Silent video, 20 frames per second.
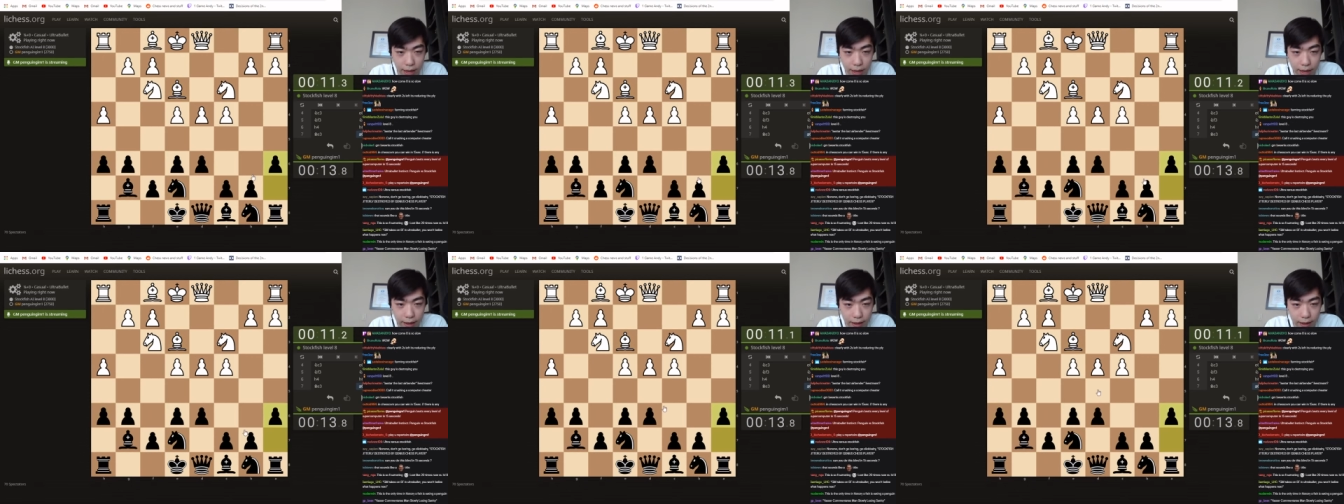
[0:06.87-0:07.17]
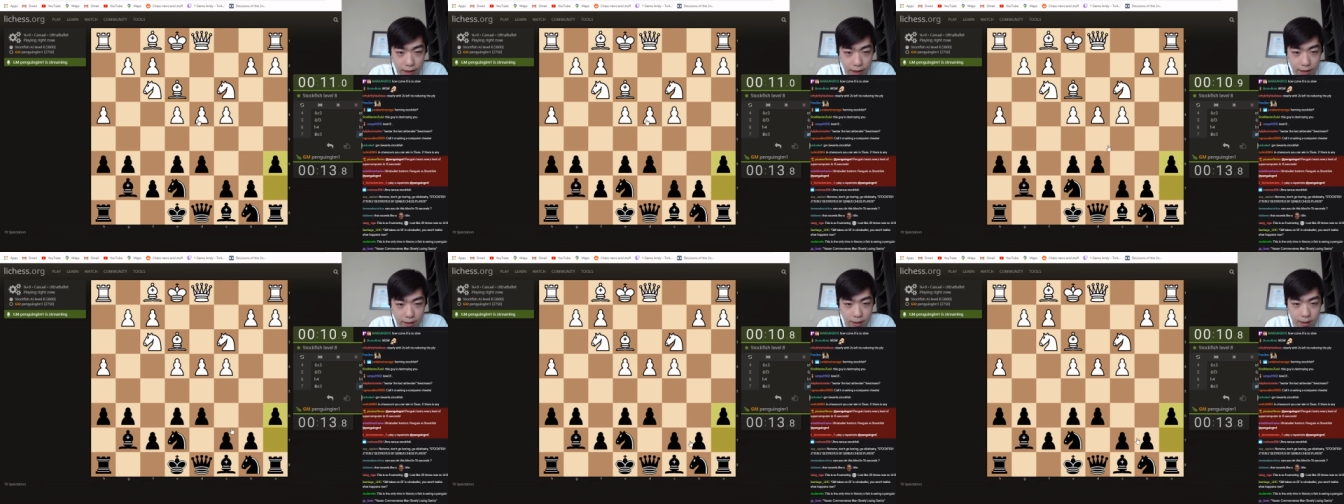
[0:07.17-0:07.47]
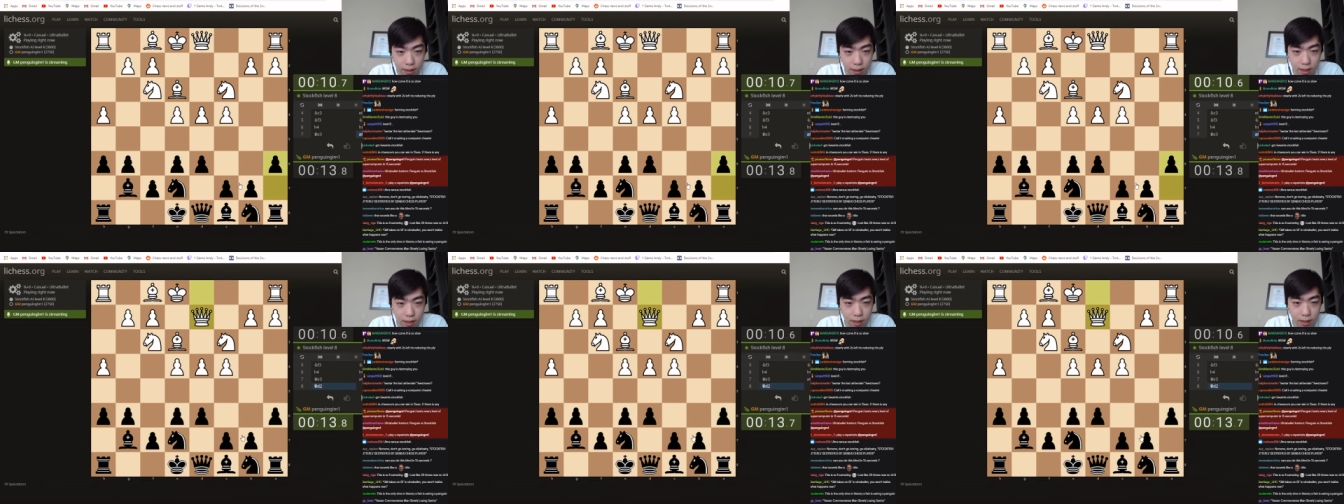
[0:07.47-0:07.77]
not
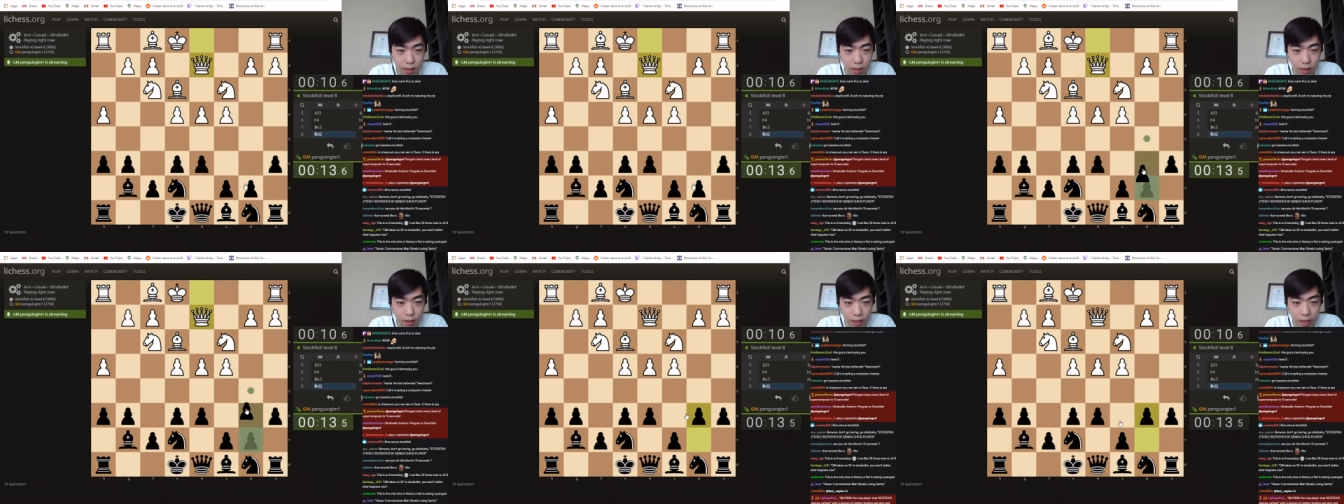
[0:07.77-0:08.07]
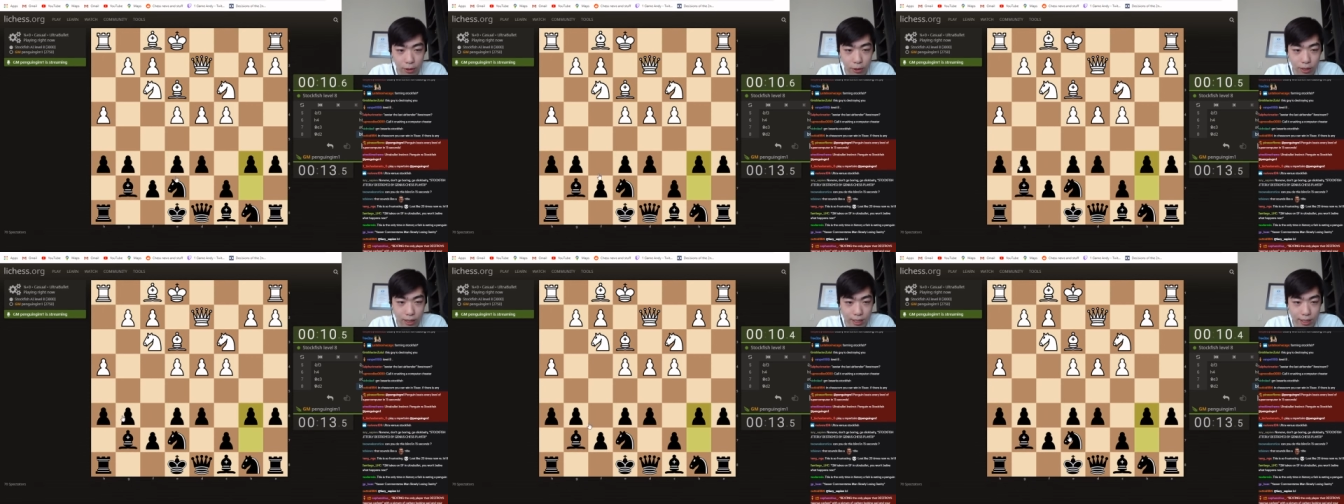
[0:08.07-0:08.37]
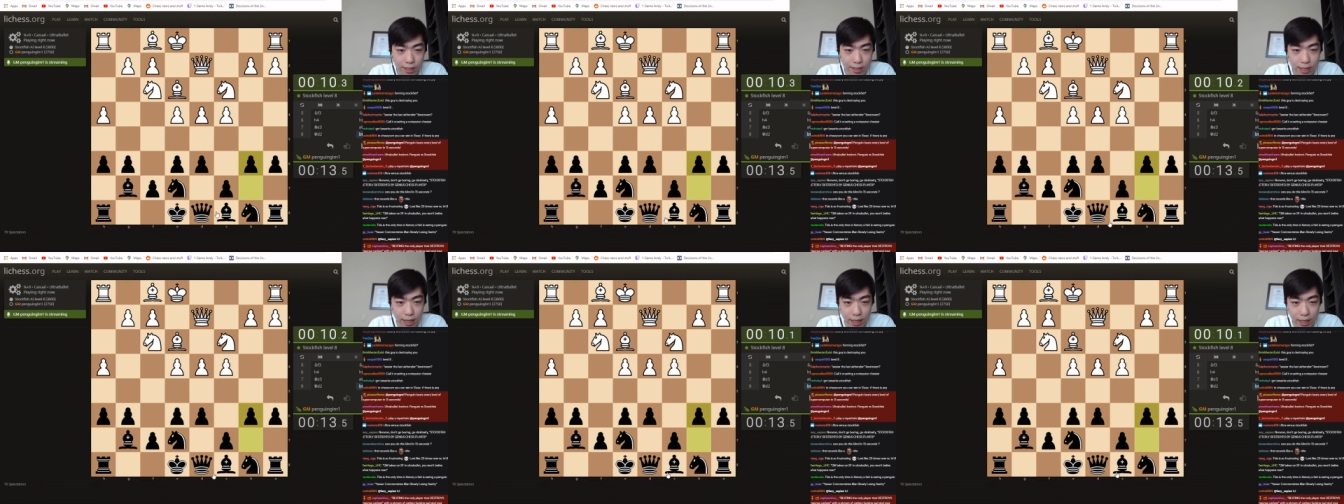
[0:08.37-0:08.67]
allow it
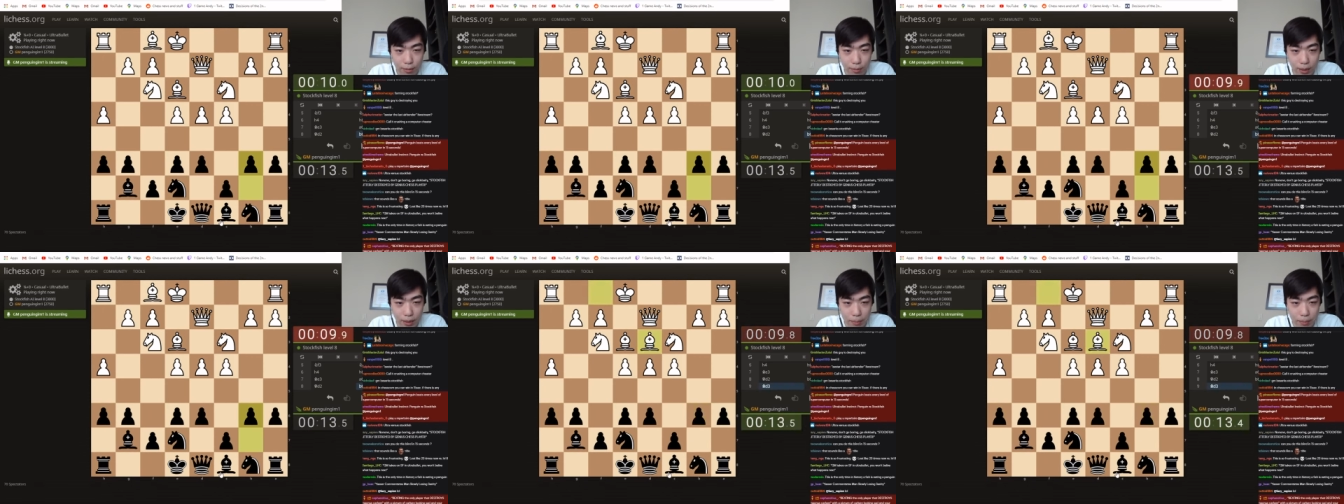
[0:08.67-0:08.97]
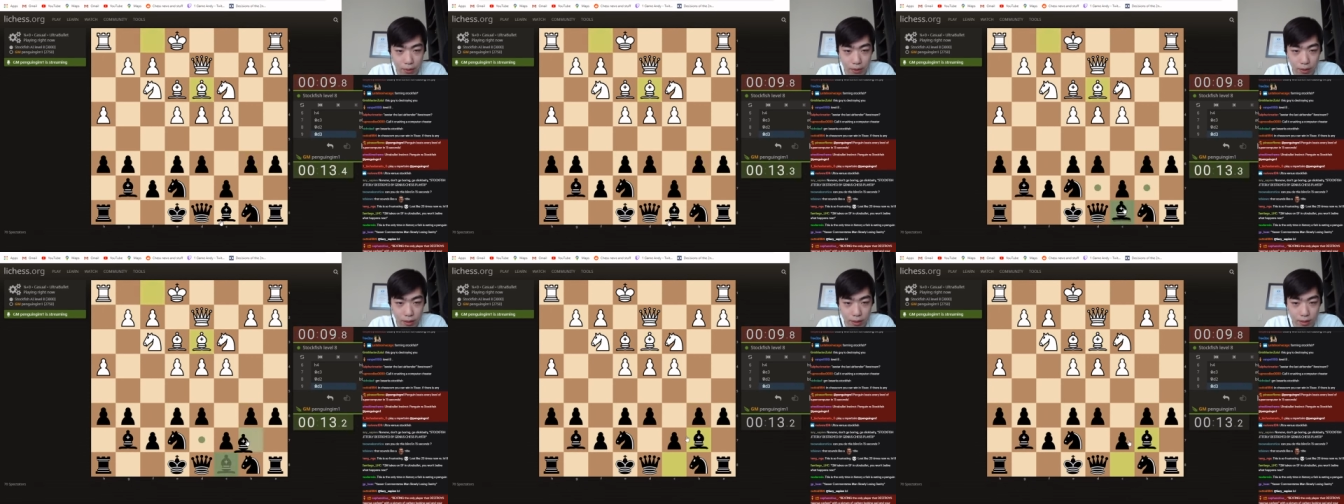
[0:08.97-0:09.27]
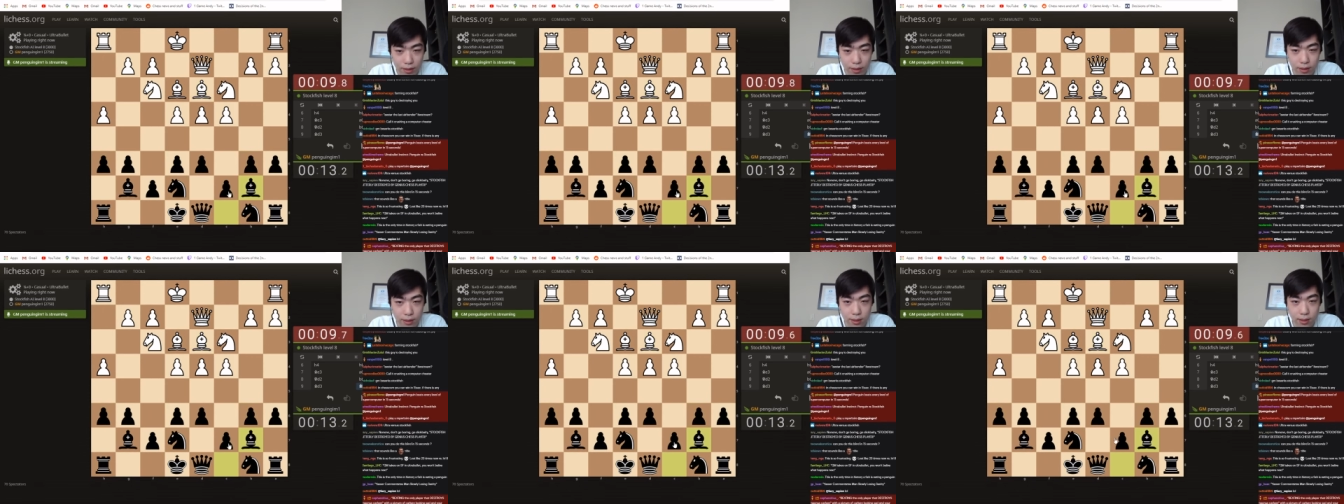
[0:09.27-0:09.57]
to take my
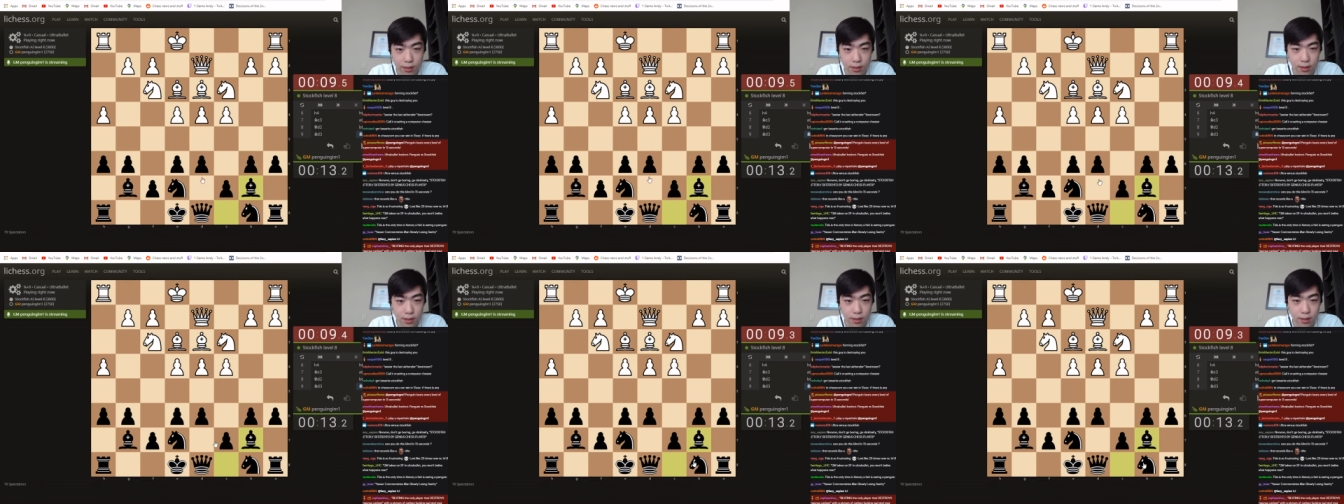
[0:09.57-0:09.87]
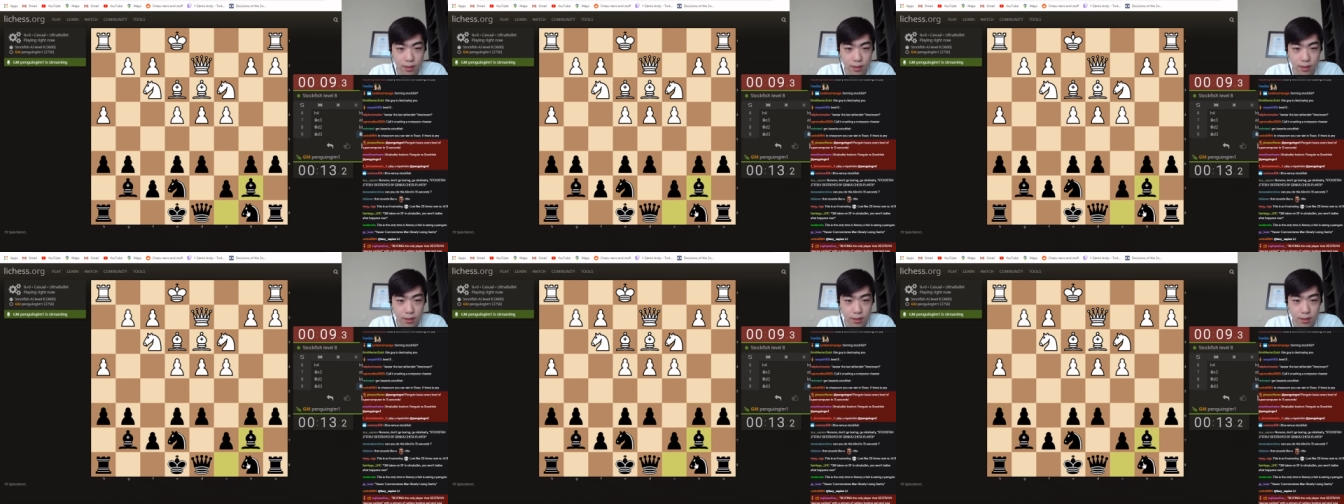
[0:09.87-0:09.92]
pawns.